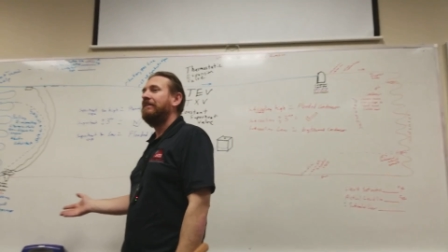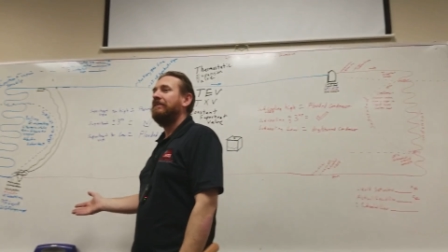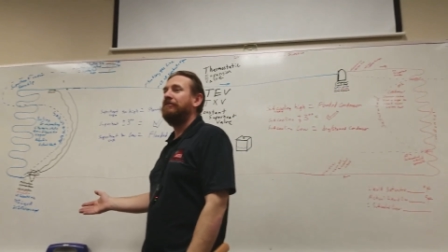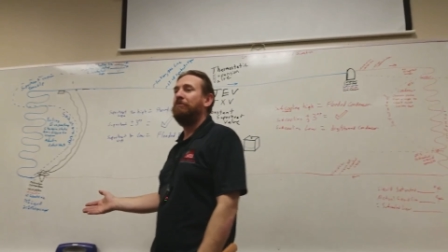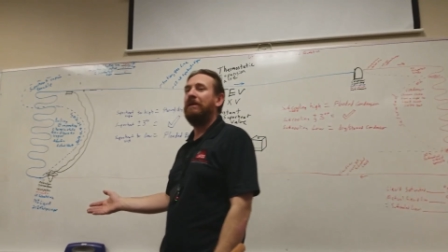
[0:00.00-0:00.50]

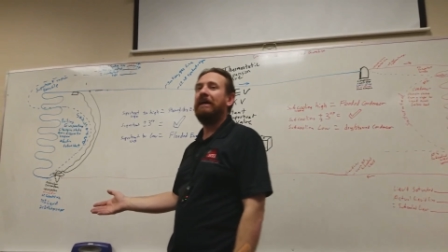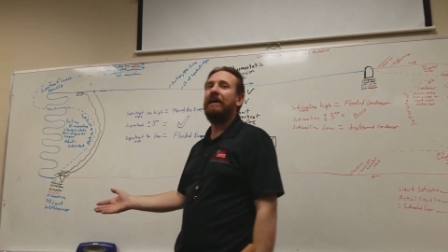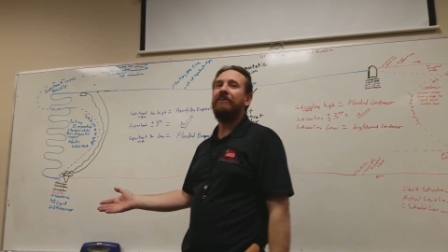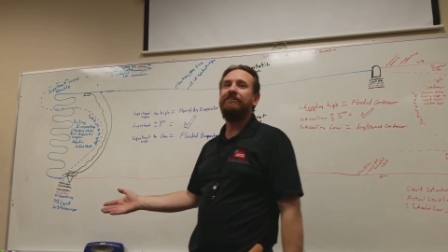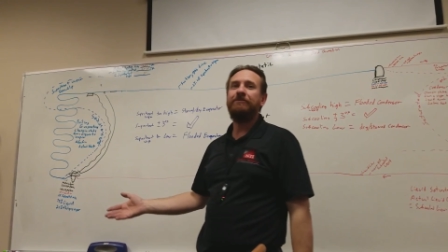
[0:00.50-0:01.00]
supply
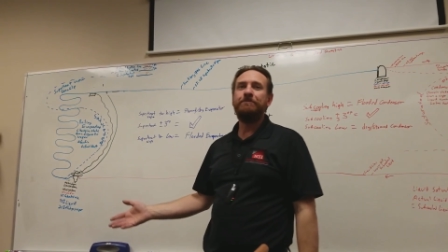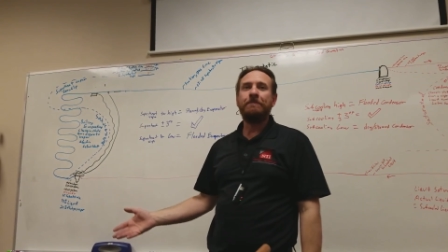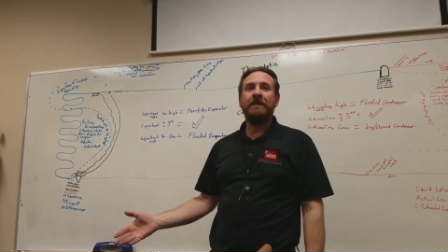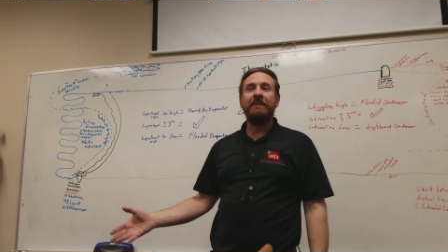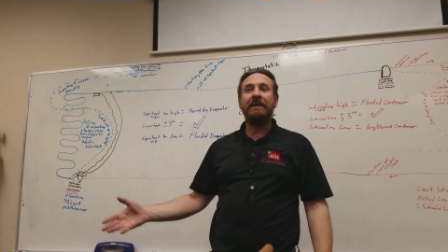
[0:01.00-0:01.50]
house,
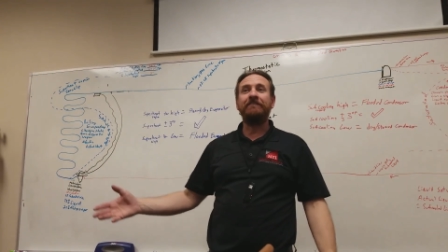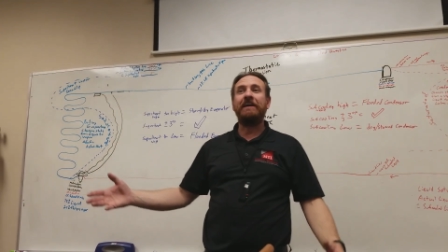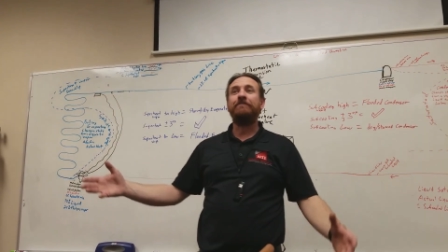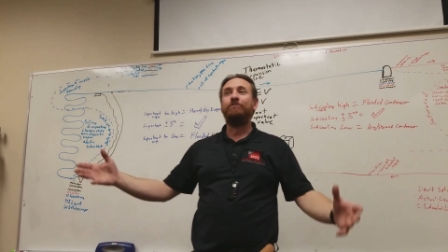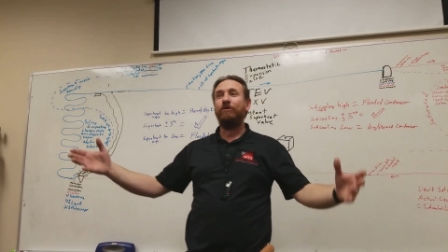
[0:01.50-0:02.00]
they have to
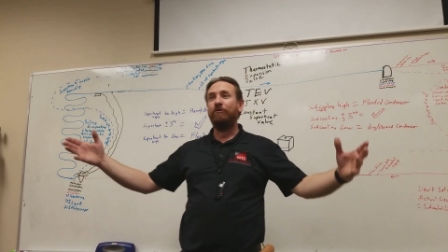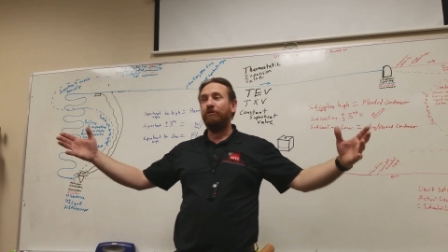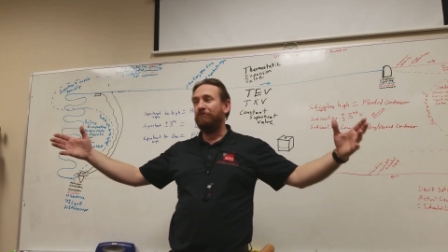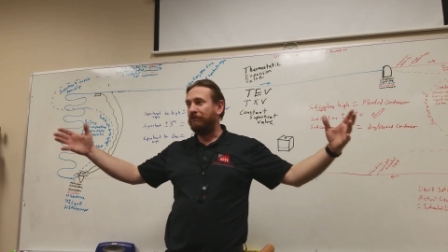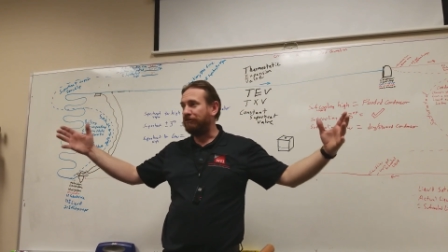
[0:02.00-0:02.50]
have more
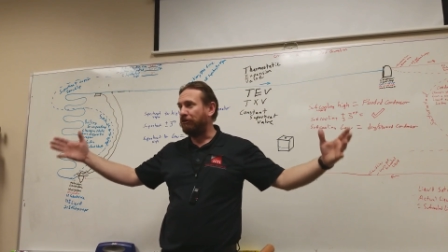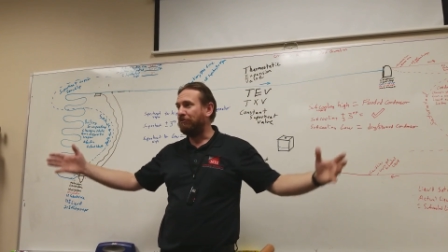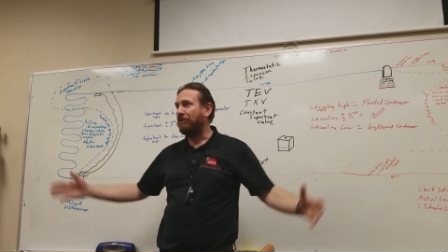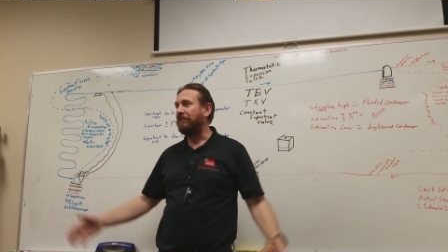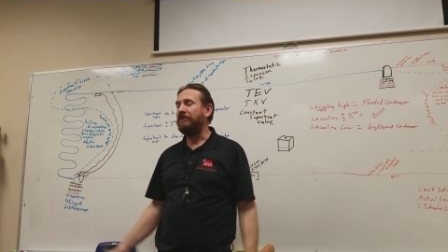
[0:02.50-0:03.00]
room to store
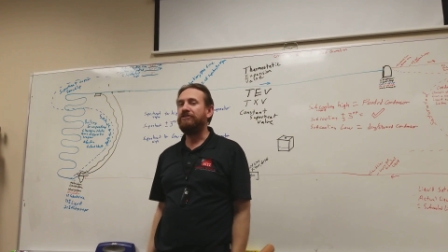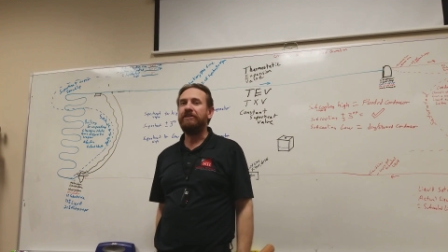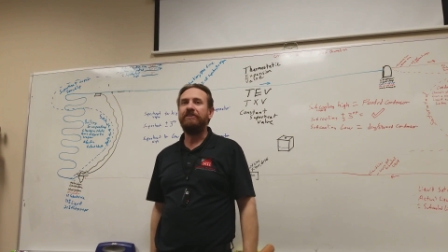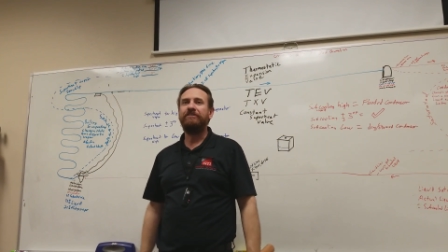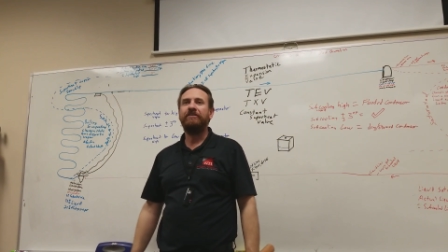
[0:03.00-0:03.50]
more of these
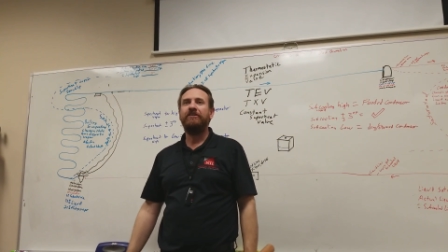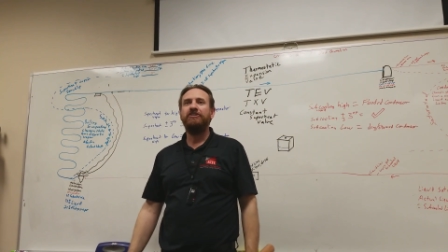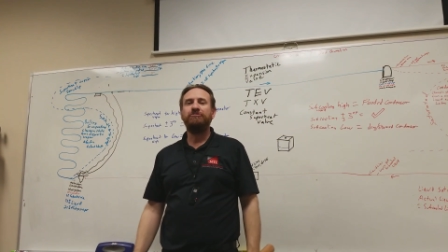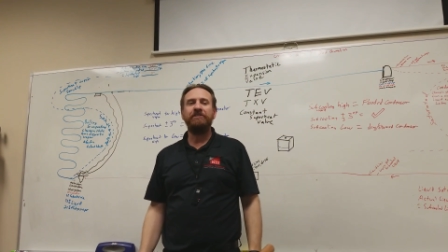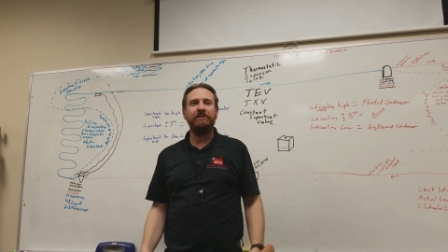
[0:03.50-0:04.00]
units. So
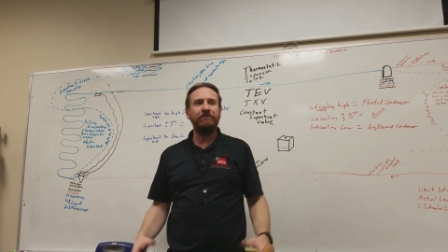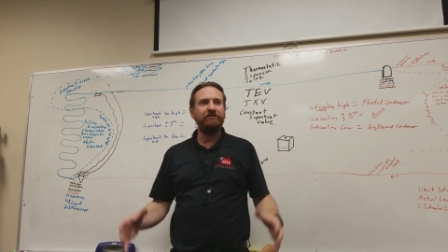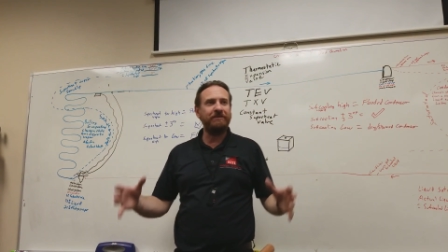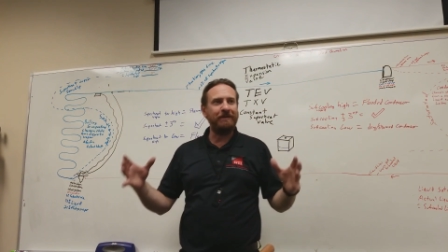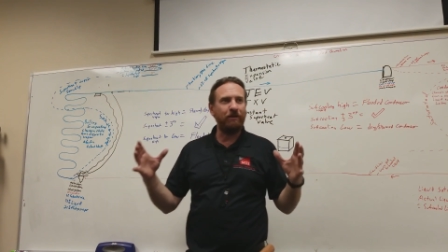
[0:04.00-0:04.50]
what they do
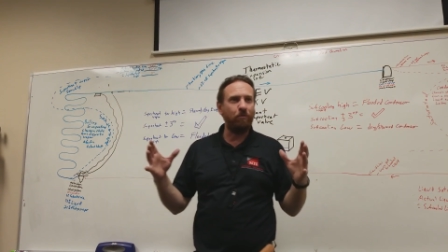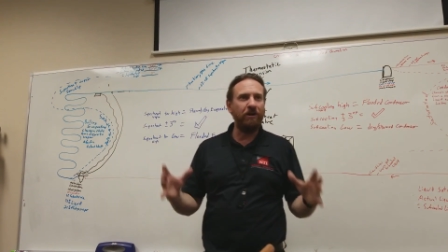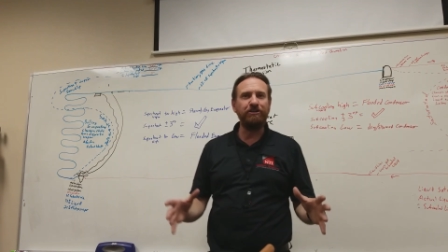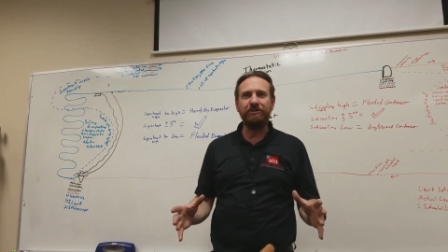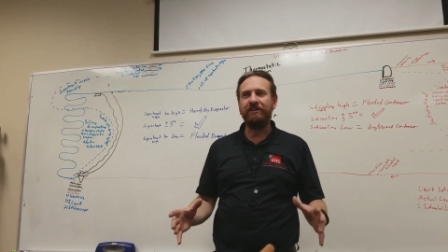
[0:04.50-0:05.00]
is they make
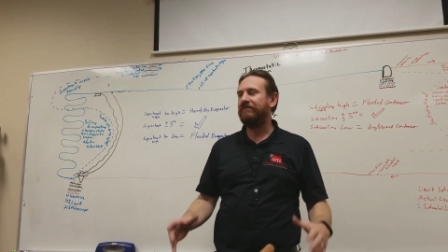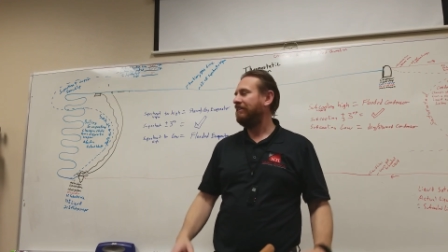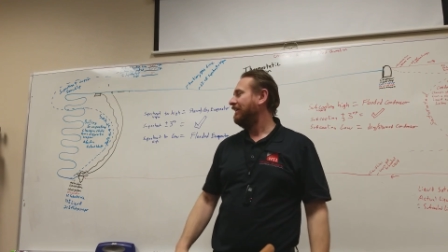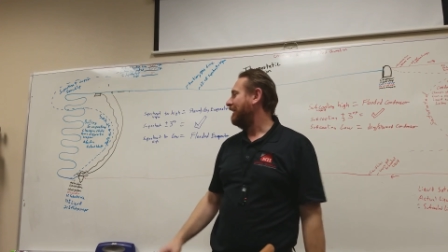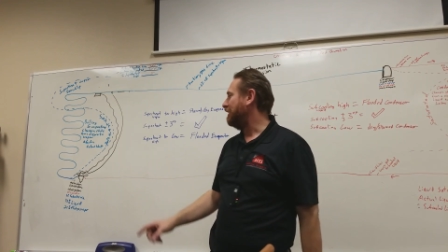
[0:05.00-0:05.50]
one unit
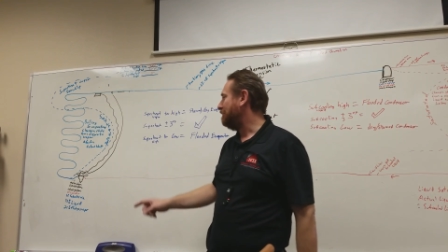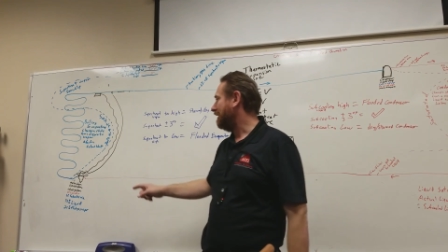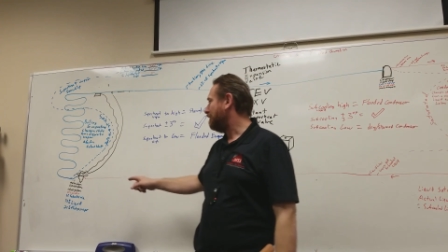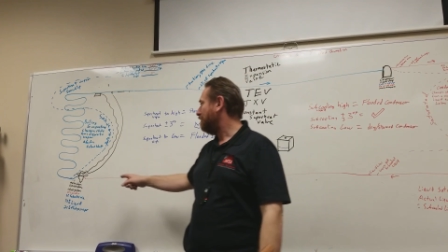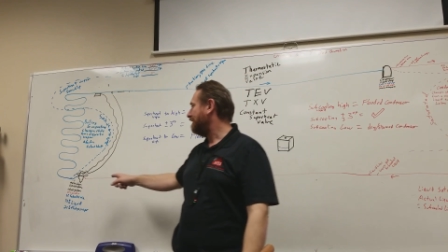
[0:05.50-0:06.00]
and they
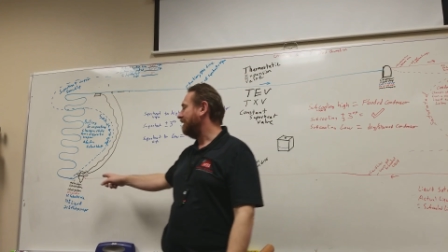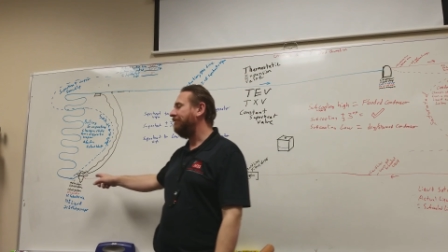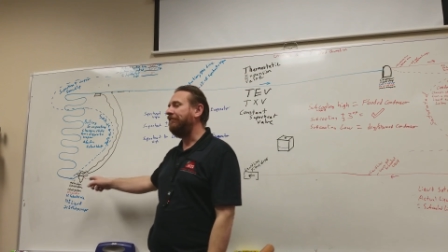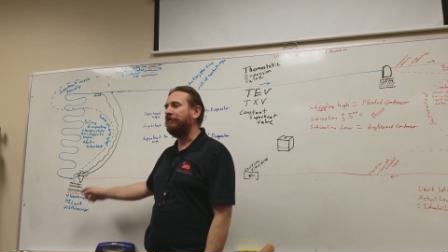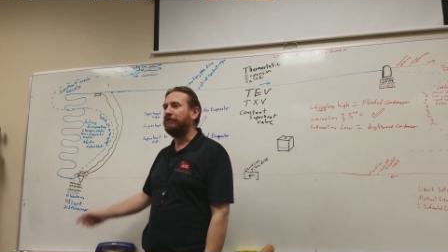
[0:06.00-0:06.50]
make them with a
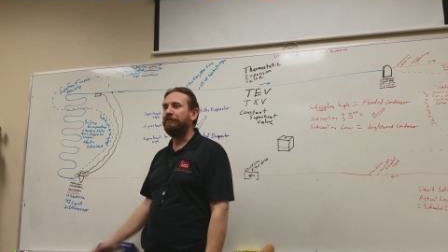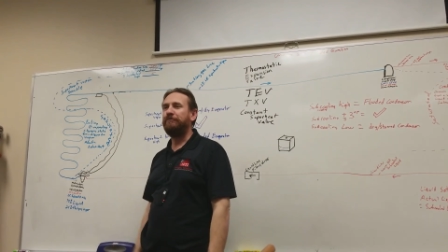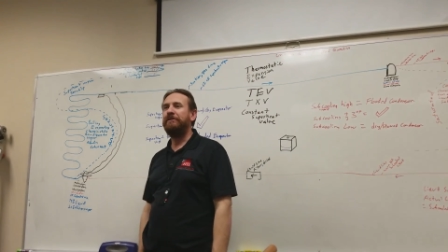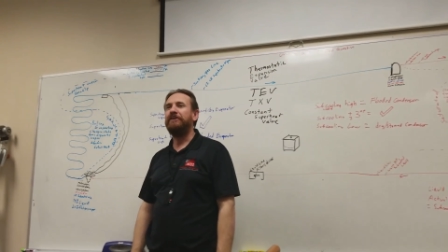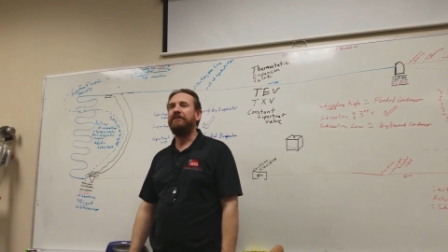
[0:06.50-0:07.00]
fixed orifice
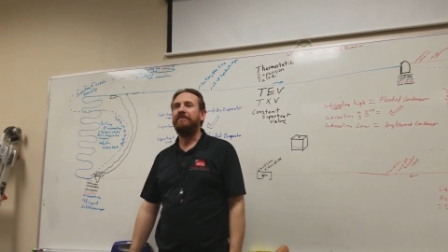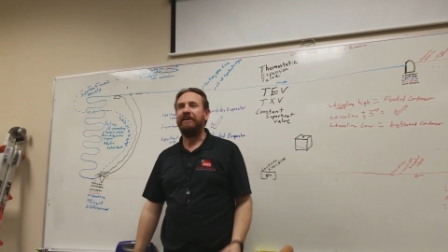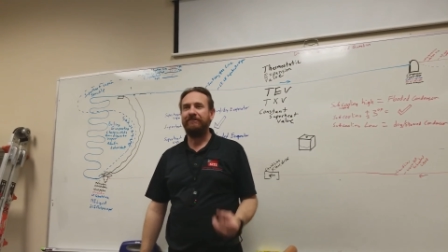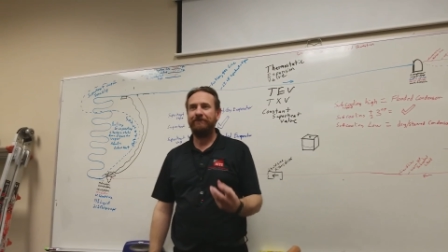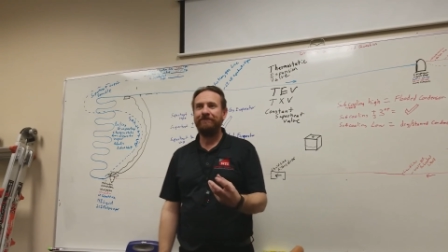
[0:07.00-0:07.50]
metering
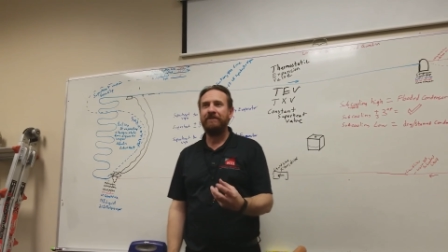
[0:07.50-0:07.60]
device.